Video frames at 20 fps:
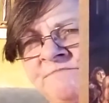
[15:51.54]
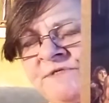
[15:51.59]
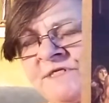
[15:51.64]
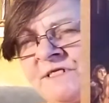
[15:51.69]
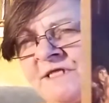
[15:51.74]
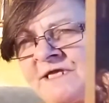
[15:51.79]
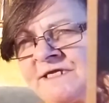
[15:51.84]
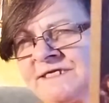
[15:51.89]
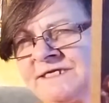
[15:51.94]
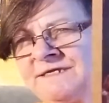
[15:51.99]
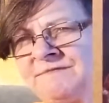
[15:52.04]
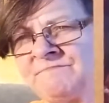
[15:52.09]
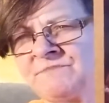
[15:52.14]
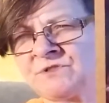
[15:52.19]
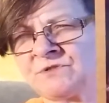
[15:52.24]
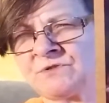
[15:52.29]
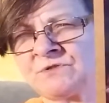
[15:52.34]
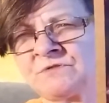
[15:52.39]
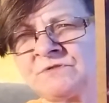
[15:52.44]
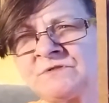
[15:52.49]
like
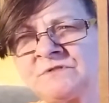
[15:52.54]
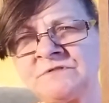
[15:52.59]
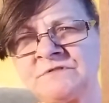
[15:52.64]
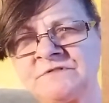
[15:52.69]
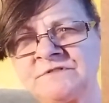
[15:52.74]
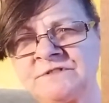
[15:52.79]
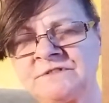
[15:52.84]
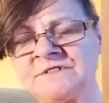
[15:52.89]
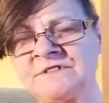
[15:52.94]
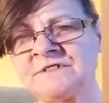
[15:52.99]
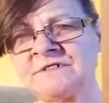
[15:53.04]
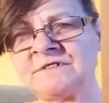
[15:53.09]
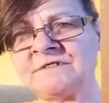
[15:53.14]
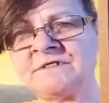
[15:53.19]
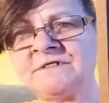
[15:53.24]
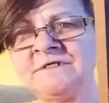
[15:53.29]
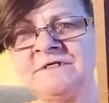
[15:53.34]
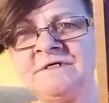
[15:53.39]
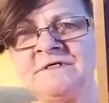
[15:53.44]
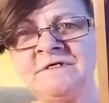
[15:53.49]
hymnals or
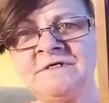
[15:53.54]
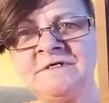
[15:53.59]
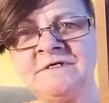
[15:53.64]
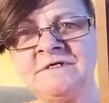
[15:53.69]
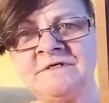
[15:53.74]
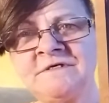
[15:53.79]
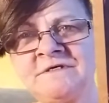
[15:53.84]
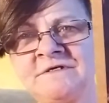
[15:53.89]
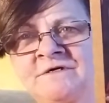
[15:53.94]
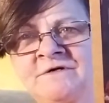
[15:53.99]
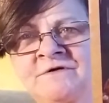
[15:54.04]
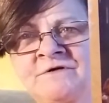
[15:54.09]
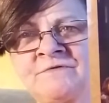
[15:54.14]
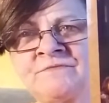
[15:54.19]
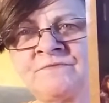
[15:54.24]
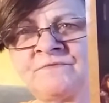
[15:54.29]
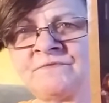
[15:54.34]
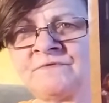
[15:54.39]
however